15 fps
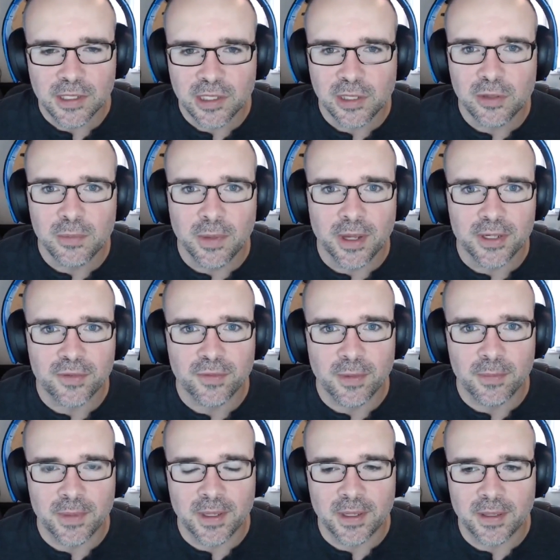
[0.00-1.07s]
too much
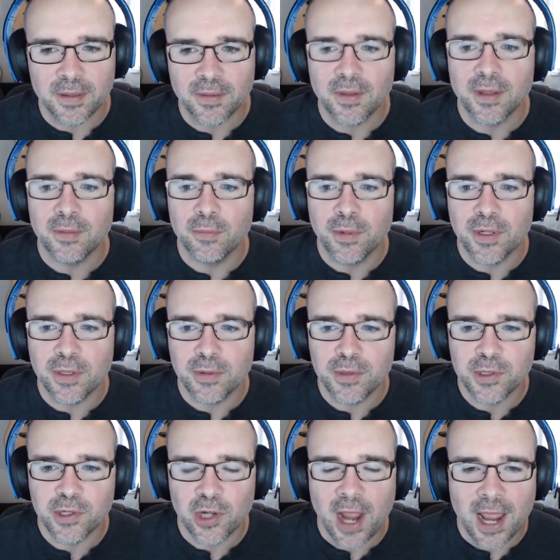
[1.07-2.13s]
from the
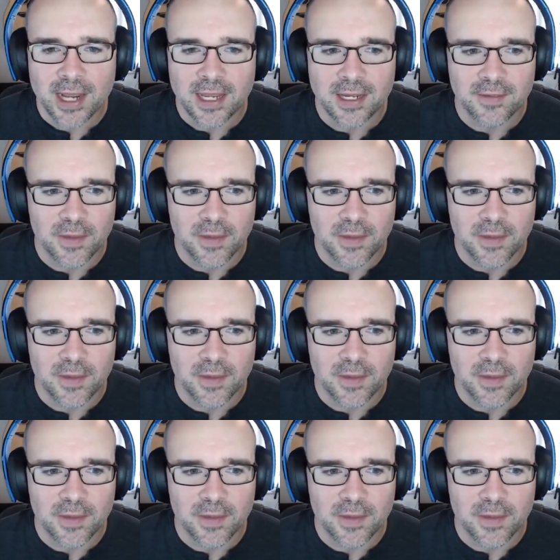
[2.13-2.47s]
reduced tracking